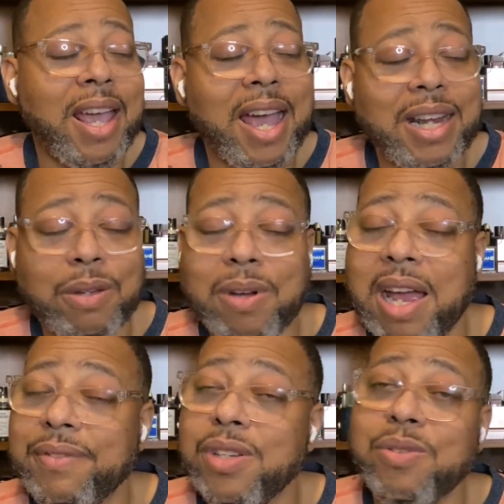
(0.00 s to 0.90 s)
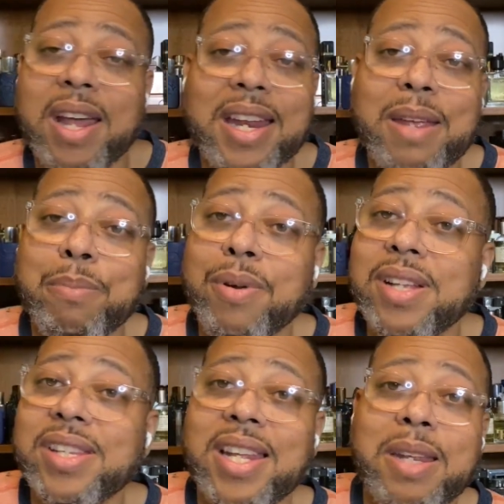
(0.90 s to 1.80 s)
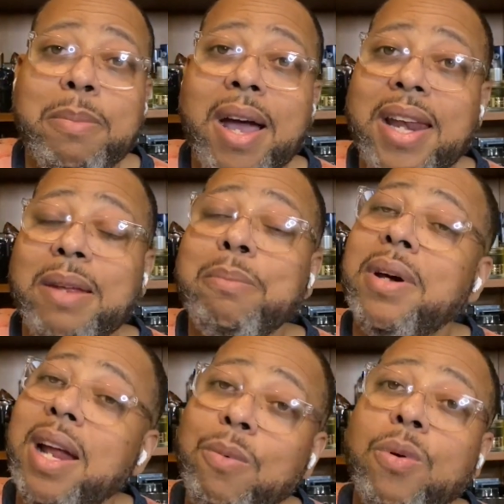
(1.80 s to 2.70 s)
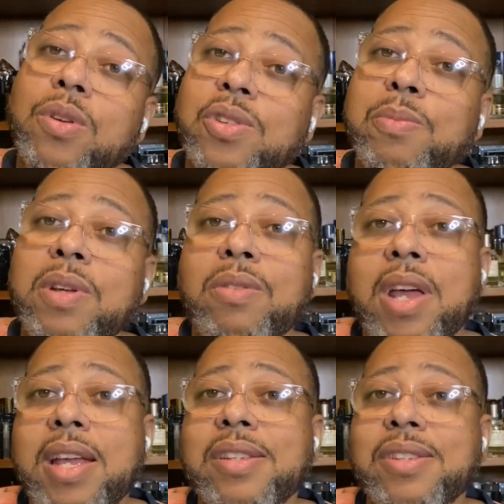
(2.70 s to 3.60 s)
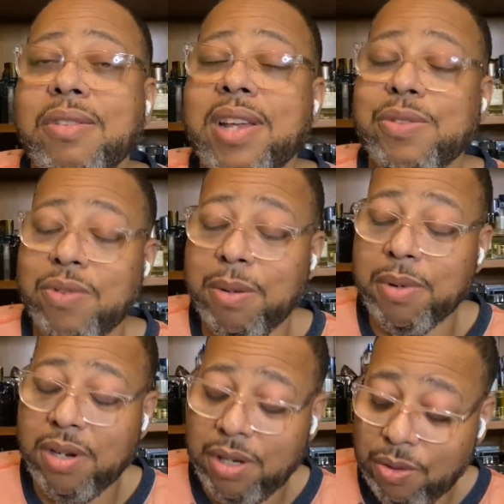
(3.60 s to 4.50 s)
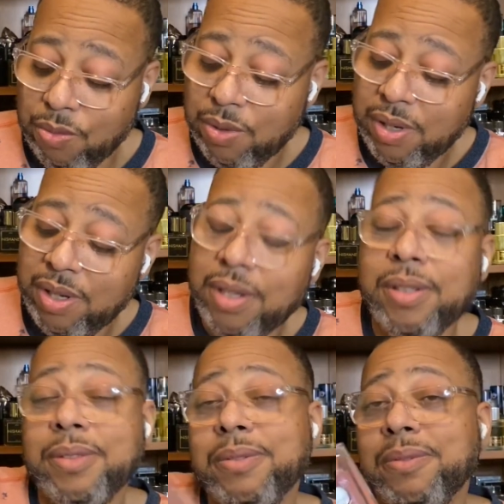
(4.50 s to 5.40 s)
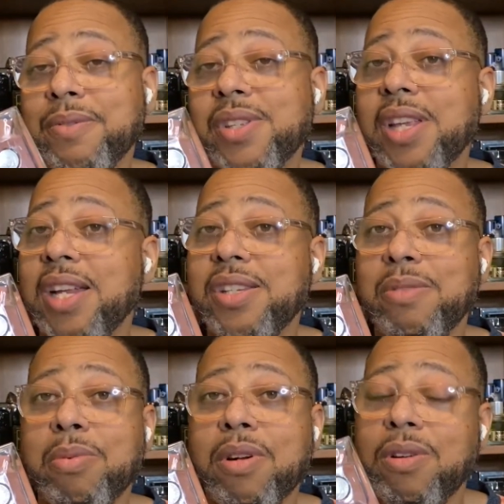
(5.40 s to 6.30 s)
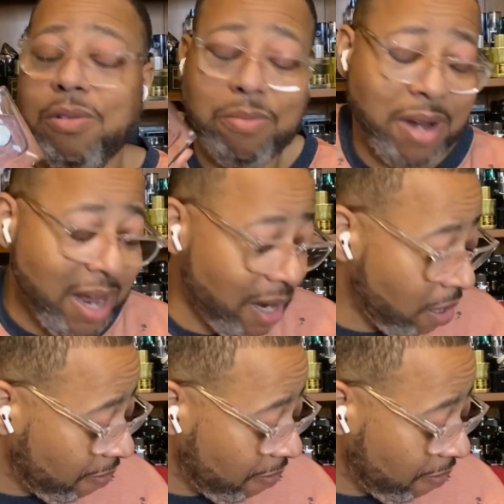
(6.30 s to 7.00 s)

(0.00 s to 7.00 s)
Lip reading: I don't have to try to impress anybody, but I want to smell nice, so that's what I'm gonna do. Versace Parfum, I love